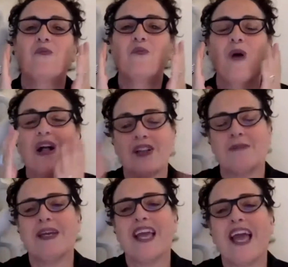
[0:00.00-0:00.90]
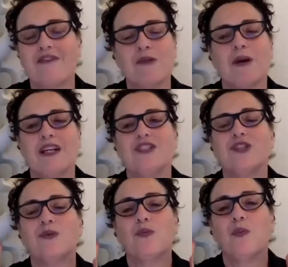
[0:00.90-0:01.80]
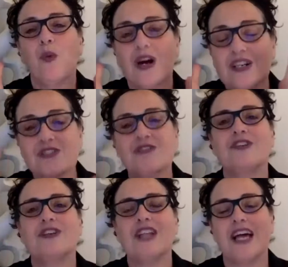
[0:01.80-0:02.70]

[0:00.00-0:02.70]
Welcoming everybody to a wonderful